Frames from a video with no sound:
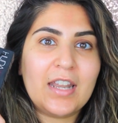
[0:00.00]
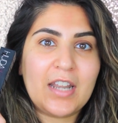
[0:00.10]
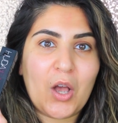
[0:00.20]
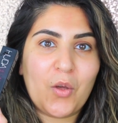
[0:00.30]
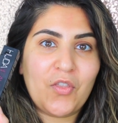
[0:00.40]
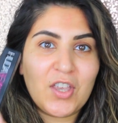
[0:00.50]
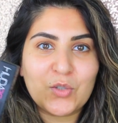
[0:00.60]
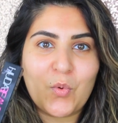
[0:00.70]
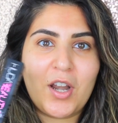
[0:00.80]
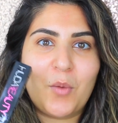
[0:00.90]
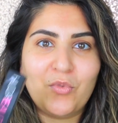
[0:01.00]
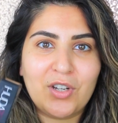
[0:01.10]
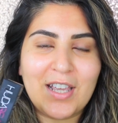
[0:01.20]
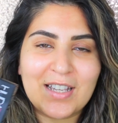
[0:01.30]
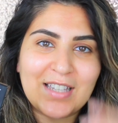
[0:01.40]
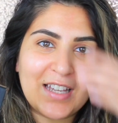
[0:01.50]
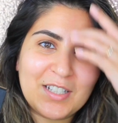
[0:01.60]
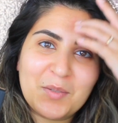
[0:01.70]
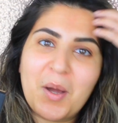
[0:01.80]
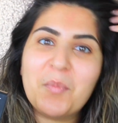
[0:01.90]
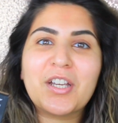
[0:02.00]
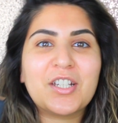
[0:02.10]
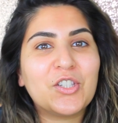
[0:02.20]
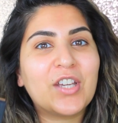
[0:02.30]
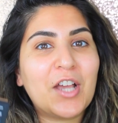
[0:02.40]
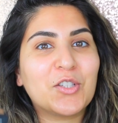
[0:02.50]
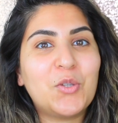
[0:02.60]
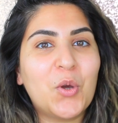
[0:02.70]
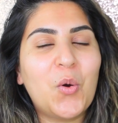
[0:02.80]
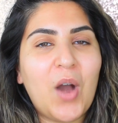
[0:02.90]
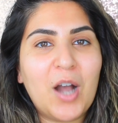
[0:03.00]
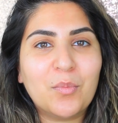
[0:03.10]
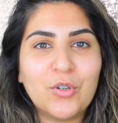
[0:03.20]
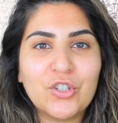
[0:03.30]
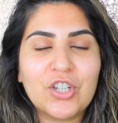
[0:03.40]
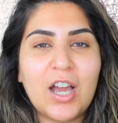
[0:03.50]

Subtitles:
Now, this one I'm really excited about because you guys know how much